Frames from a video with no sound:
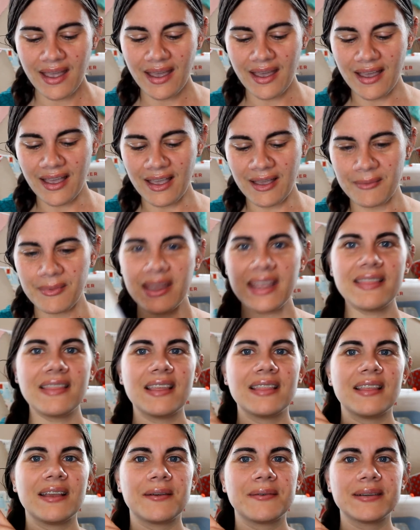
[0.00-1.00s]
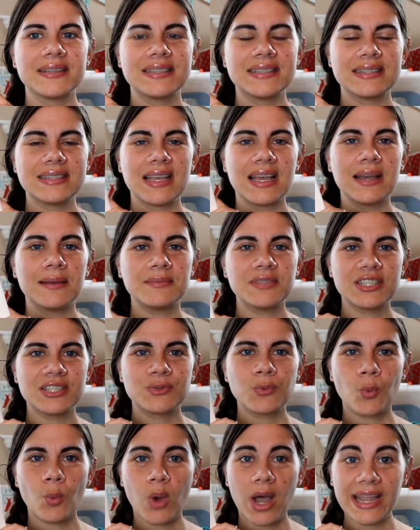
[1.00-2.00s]
And then there was some
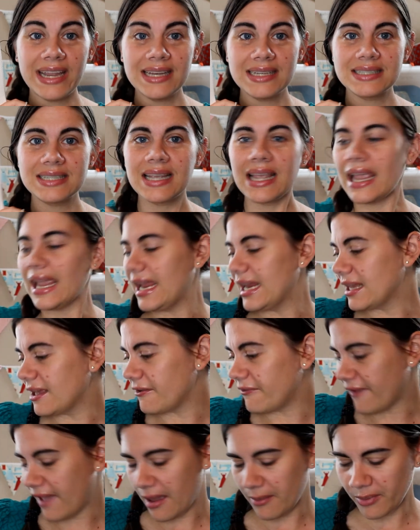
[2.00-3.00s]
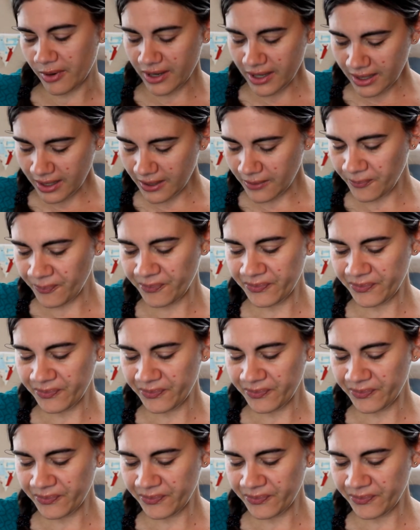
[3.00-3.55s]
just white Ada fabric,